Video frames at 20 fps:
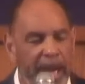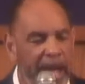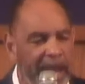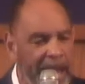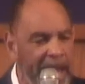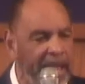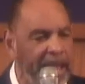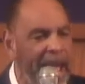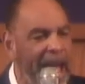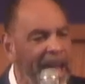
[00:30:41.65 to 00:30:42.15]

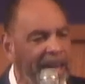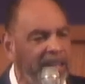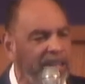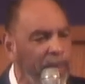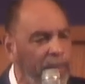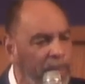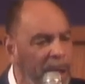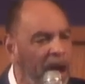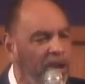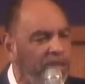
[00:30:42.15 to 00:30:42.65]
And at
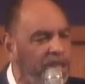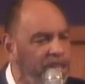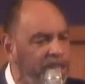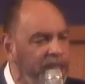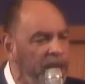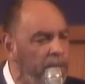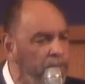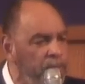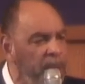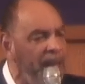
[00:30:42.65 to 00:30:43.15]
the
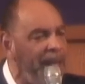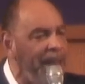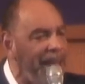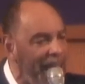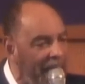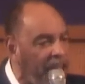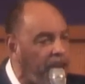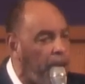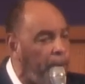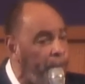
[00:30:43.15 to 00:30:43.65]
mountain, they
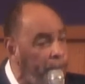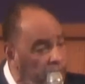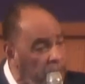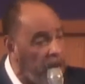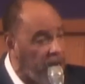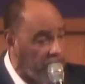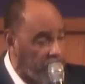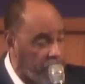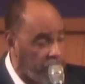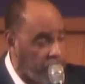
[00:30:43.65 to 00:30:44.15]
met at a
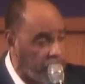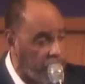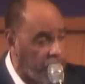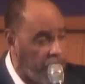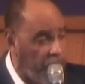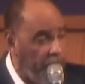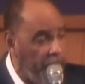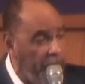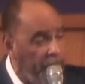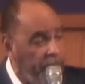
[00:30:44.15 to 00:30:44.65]

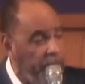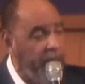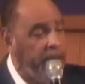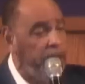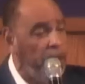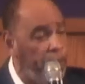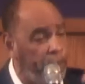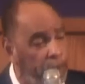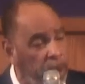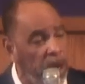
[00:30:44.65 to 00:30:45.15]
bush.
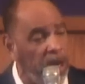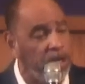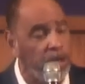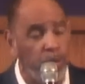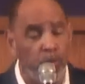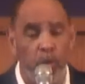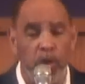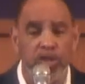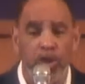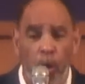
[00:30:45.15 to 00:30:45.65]
And the
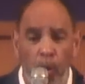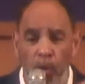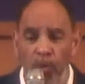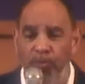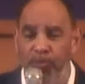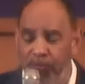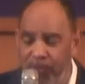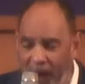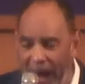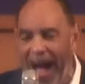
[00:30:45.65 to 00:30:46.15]
bush was
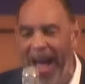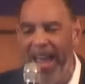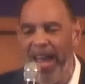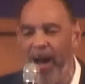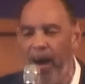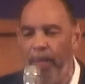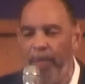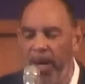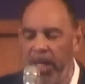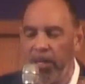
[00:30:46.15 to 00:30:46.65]
on
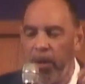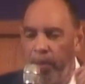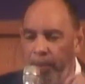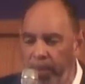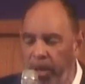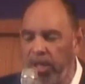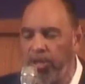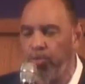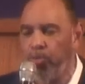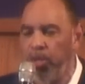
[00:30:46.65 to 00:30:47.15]
fire, but the
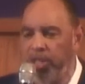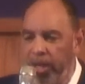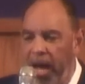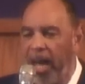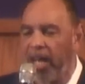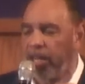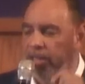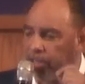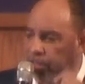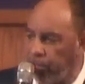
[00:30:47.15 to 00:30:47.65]
bush was
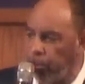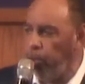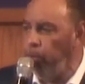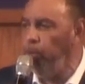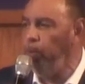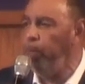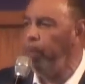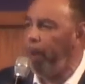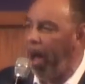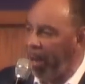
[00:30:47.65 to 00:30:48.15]
not
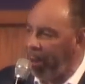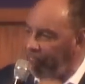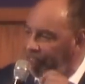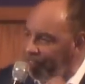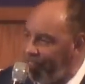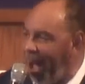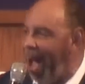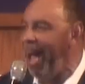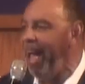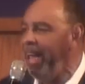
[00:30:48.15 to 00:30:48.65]
consumed by the
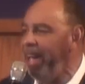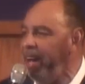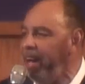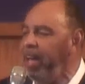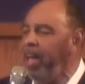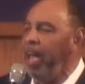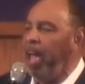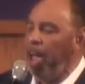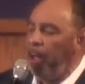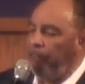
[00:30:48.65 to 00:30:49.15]

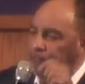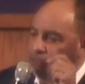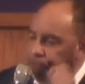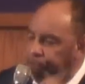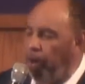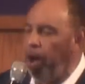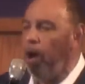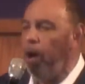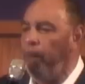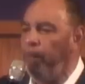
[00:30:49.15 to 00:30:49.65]
fire. And
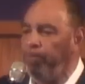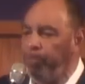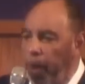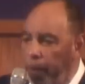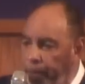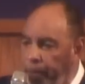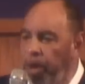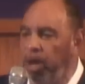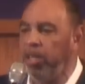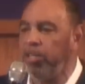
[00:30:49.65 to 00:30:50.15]
from
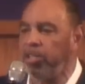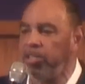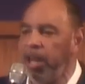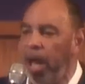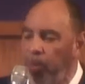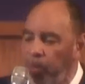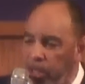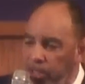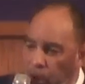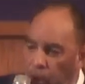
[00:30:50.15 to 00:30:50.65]
the bush
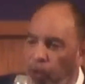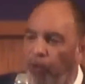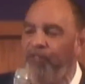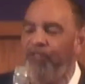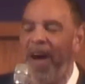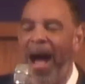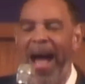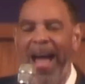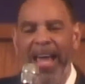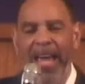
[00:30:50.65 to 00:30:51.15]
that was on
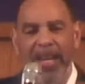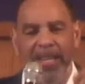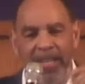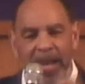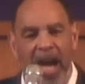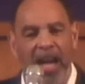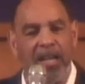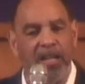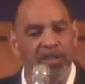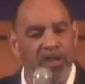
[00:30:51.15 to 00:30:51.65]
fire and
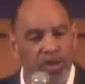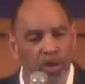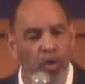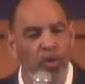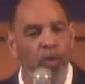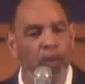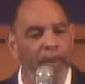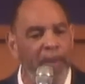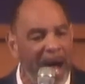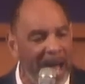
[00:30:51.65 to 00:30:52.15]
not
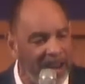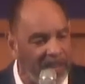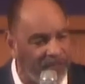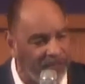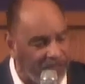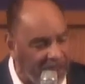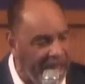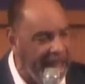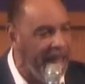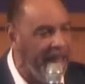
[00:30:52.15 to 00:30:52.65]
consumed by the
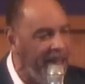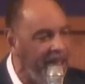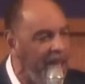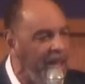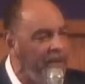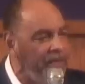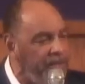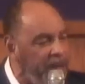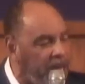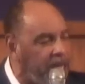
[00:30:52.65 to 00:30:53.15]
flame,
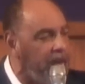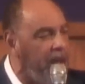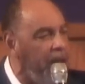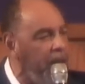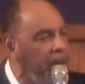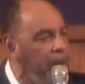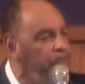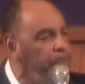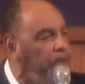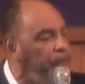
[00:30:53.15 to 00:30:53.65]
there
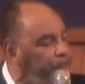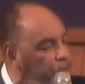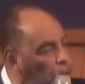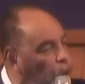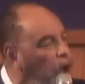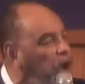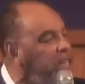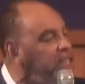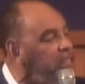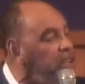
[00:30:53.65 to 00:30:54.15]
came the
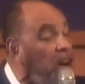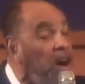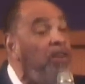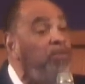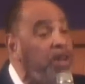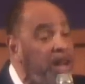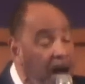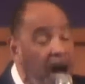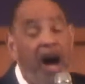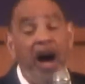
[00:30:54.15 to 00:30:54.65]
voice
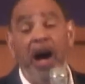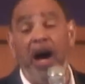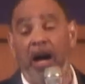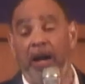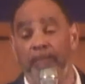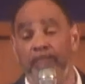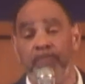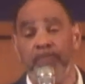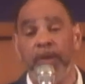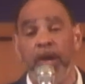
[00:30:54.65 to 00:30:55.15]
of
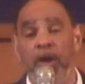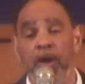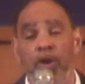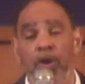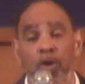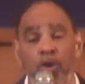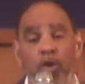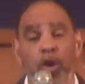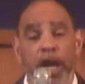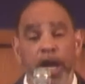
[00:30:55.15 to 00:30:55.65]
God,
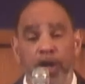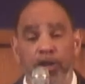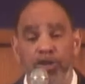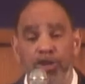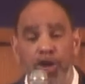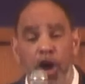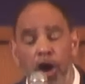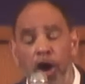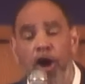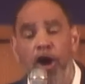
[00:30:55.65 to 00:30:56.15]
who in
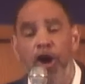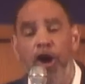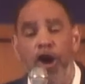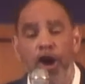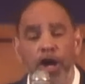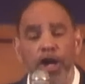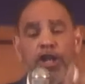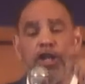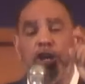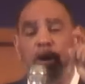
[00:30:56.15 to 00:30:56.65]

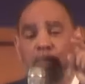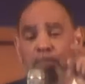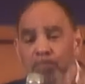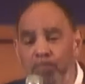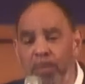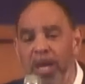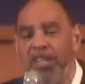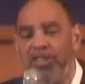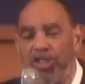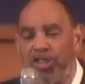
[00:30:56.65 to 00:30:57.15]
turn
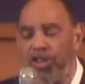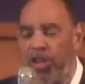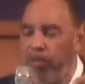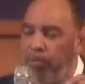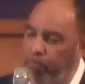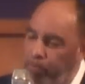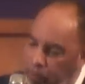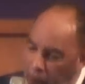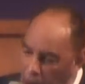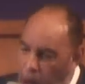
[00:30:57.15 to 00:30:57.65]

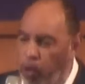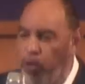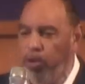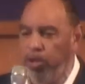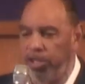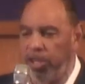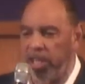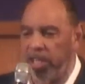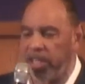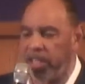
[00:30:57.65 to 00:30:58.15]
commissioned
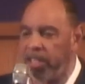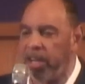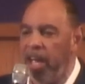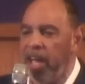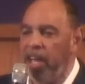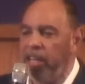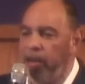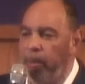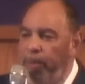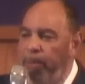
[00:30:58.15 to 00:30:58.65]
Moses
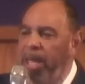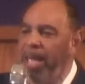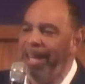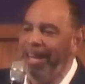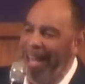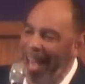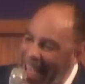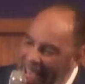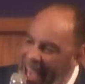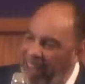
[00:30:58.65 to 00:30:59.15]
to be
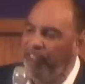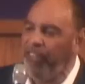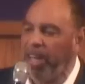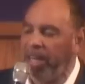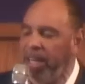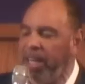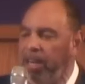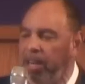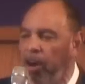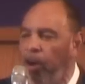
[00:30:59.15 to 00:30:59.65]
an
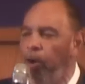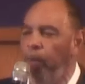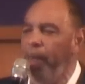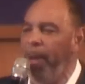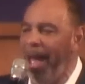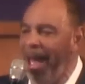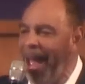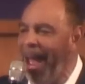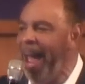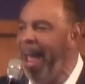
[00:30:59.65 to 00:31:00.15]
advocate on
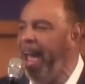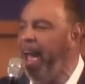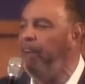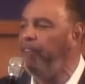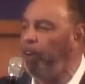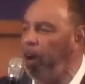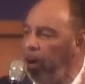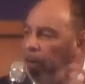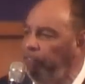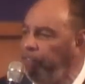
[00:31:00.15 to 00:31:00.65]

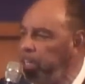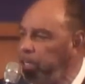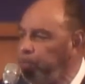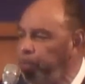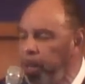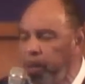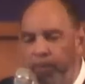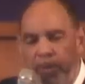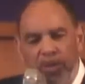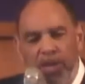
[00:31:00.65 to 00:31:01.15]
behalf of his
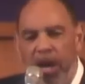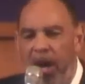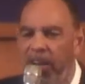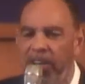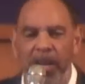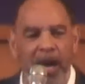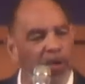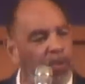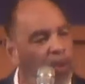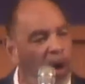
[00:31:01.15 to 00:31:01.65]
people.
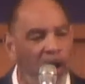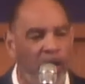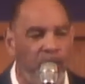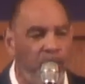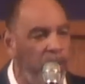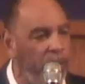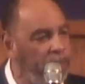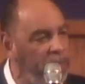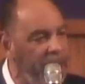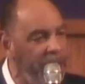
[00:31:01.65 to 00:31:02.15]
Y'all not
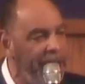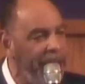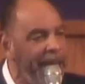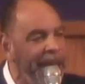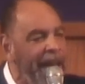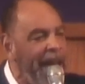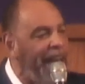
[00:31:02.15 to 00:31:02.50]
walking with me.